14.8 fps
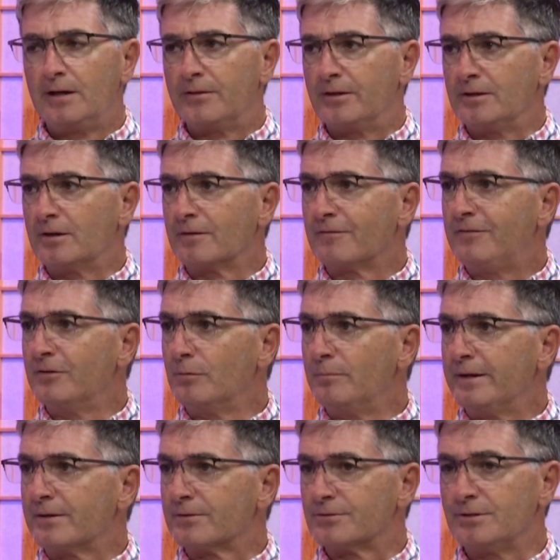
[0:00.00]
young
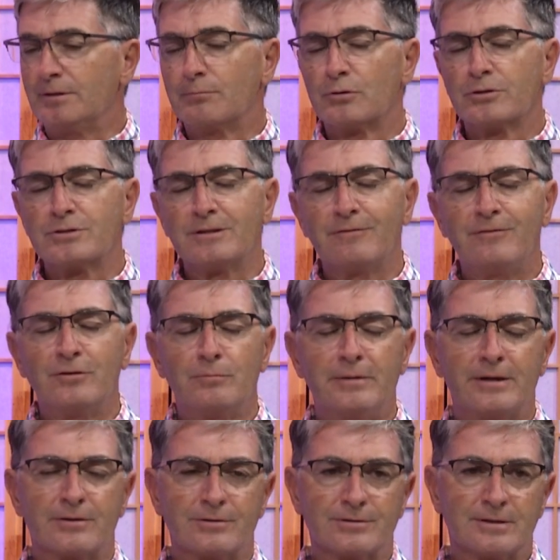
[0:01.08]
filmmakers, the emerging
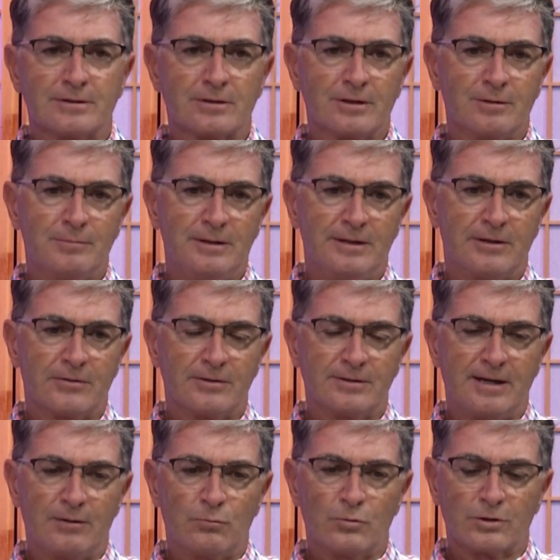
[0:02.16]
filmmakers that are going to be here at
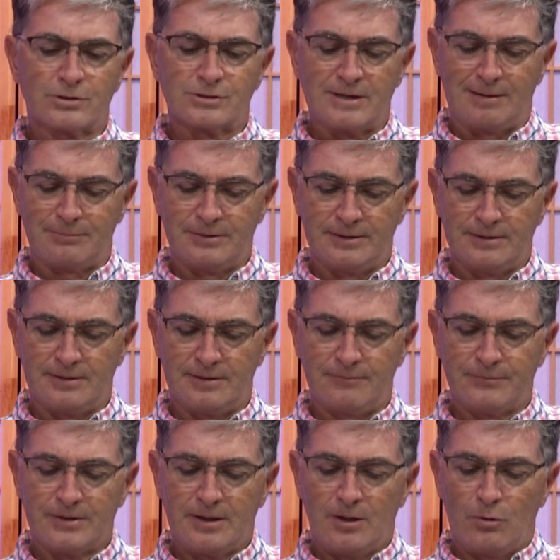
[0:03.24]
that workshop. And
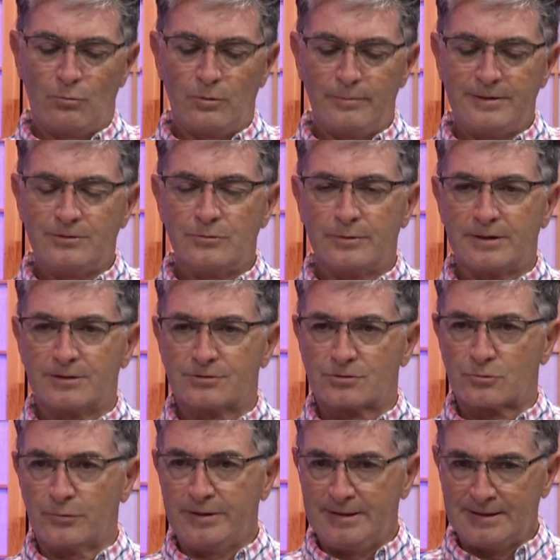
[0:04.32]
we'll be doing a
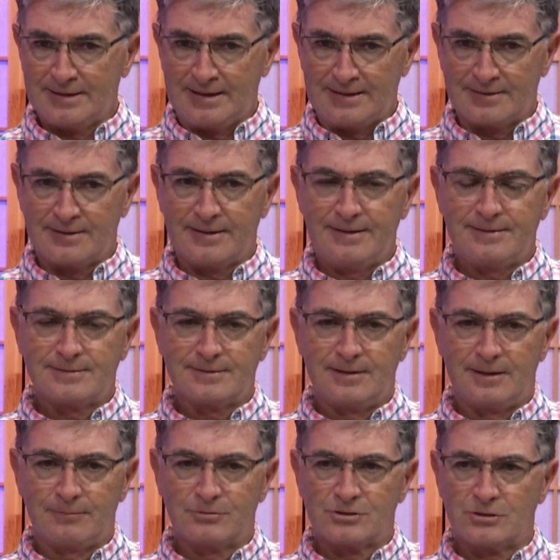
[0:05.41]
screening that night,
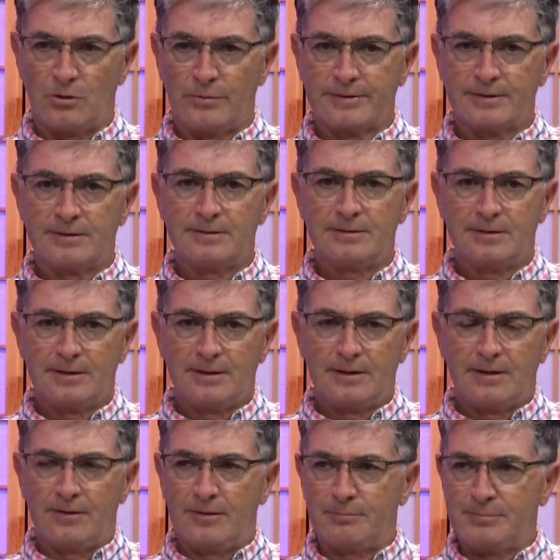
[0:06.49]
showing the
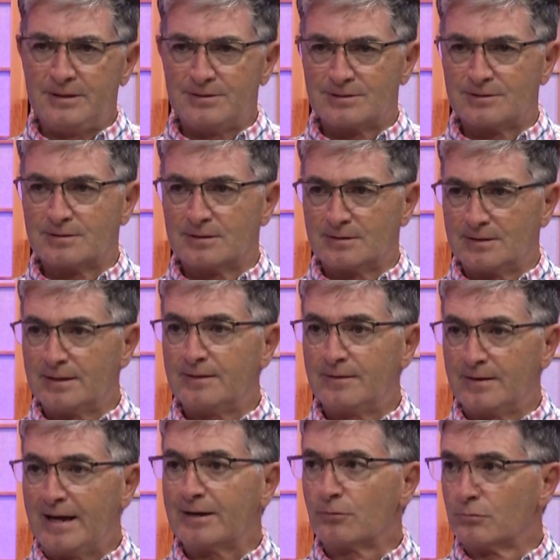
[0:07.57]
pieces
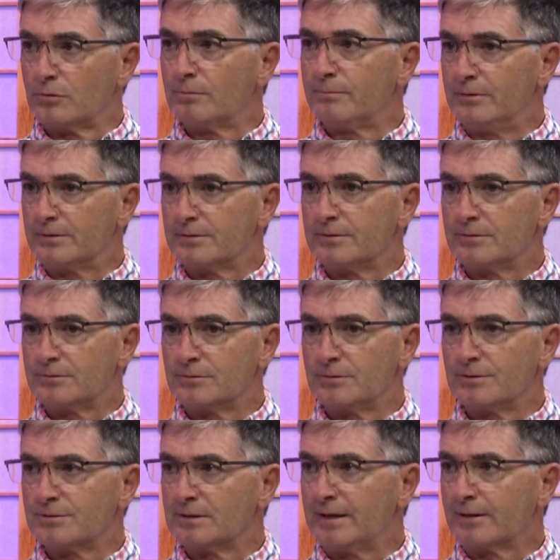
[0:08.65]
that group, the
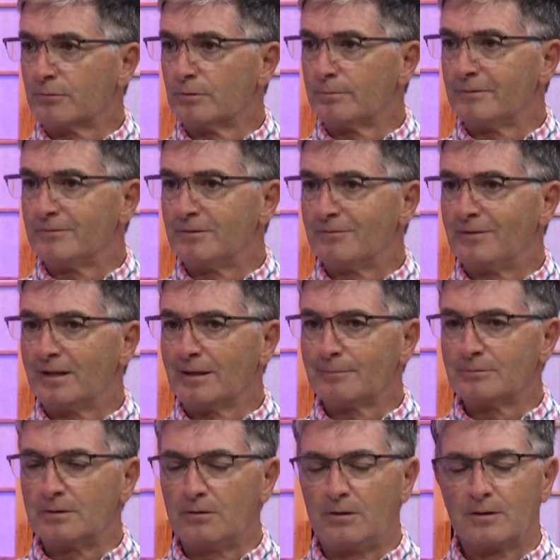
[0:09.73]
students in that group have
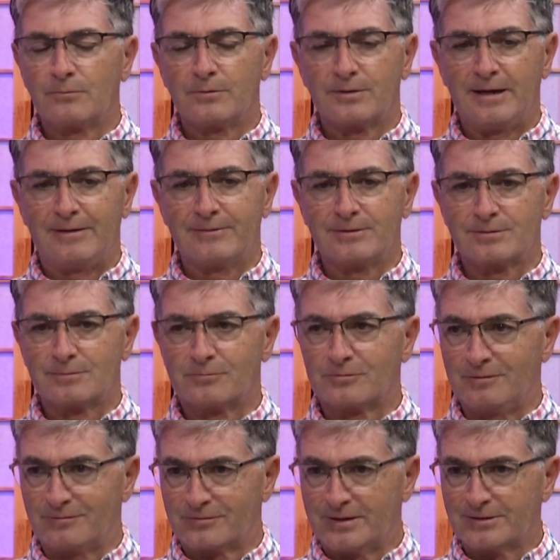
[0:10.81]
developed, along with having some
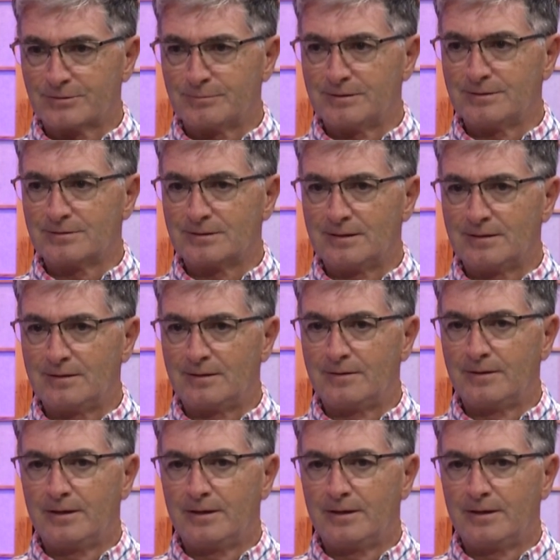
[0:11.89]
refreshments. And